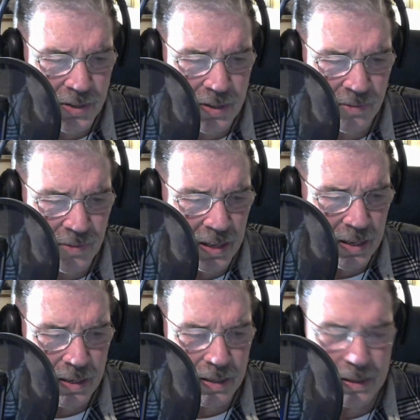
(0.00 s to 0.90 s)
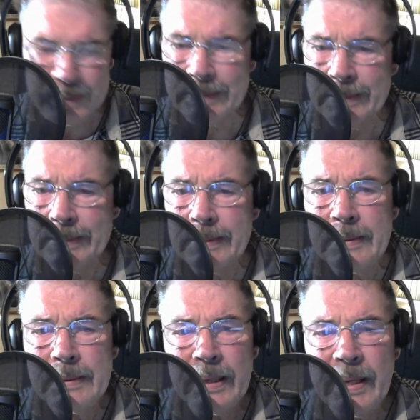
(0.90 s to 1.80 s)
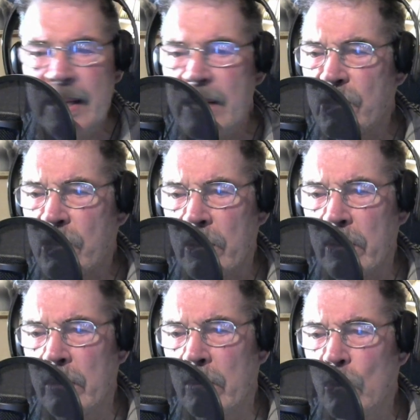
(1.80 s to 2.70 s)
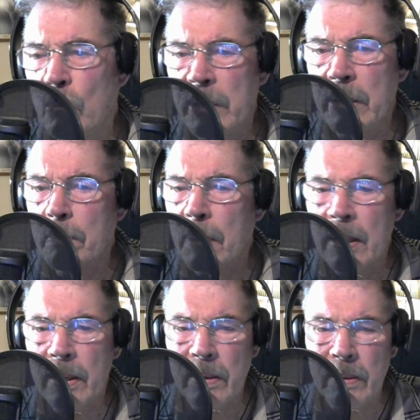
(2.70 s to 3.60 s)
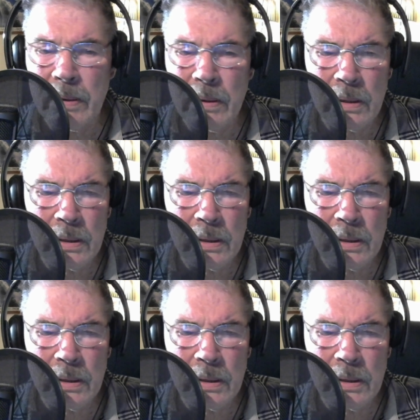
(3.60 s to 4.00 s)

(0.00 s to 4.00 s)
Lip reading: of the Eastern Roman Empire,